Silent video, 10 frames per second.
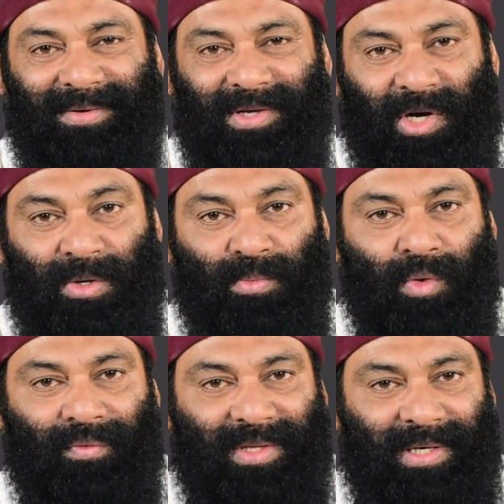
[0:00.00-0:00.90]
you have to
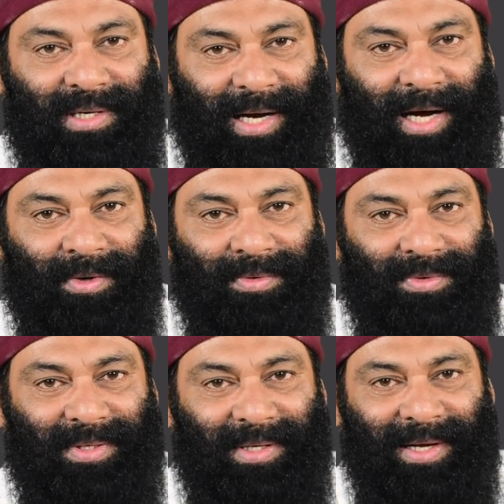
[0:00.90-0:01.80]
move with the
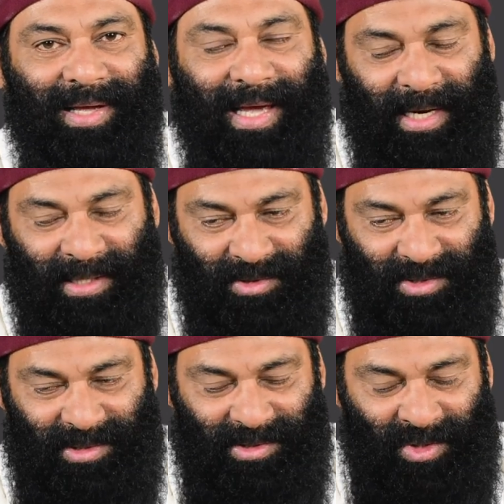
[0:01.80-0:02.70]
crowd and